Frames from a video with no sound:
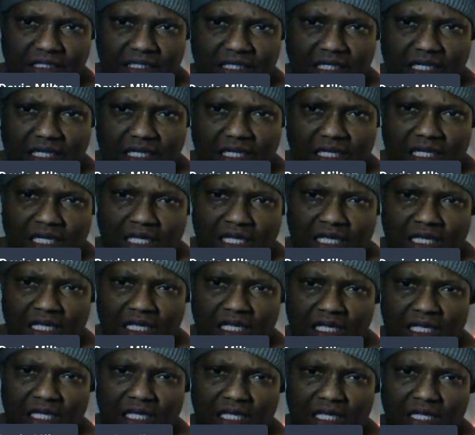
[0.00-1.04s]
that
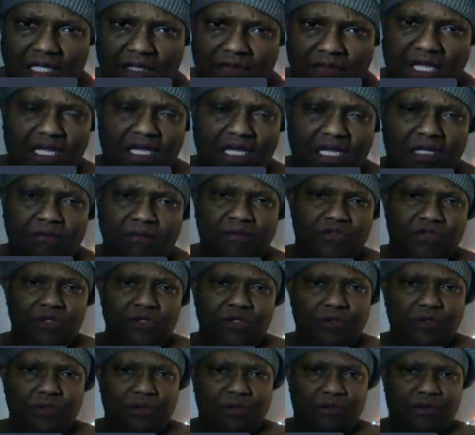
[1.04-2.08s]
you don't have
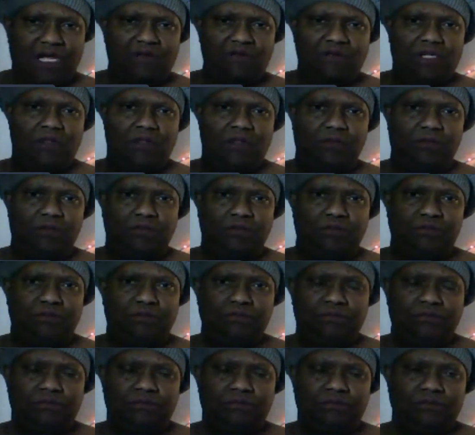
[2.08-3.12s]
long,
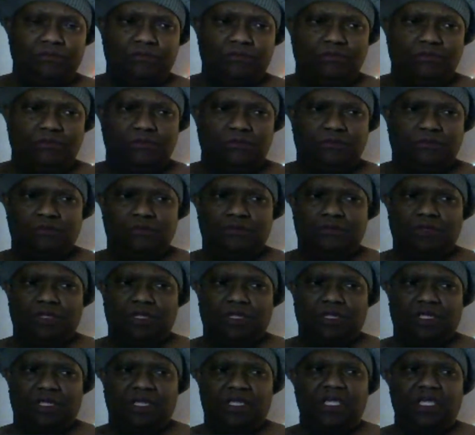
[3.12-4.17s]
he or
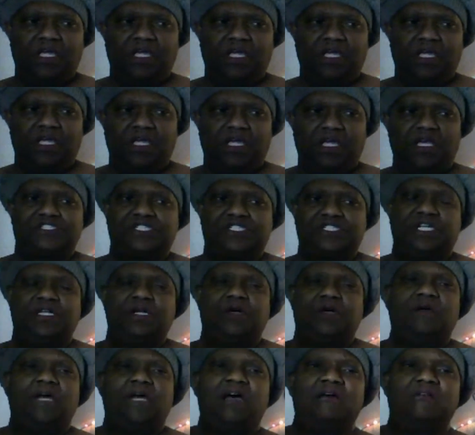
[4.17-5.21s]
she don't have
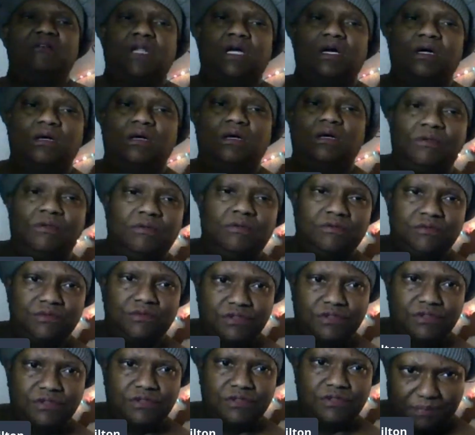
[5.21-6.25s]
long to be with
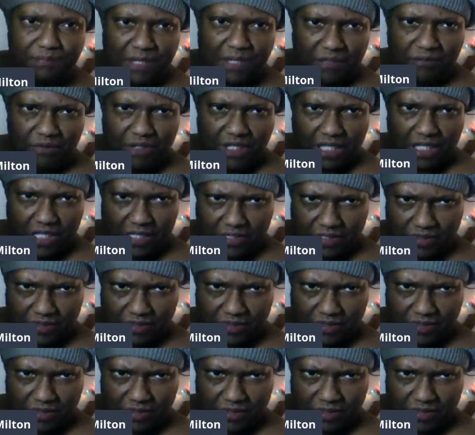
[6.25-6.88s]
us, right?